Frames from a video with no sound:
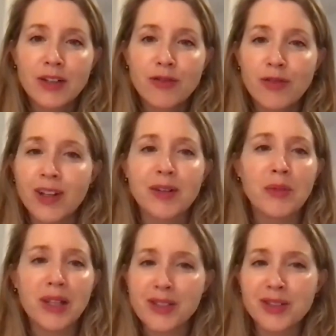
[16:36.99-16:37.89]

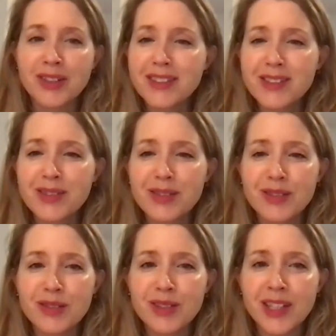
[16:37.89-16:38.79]
fundamental
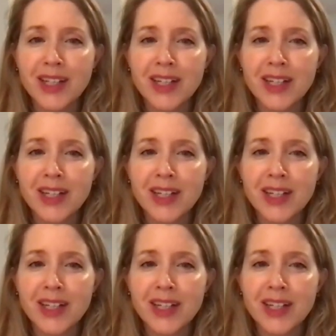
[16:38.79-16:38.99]
to the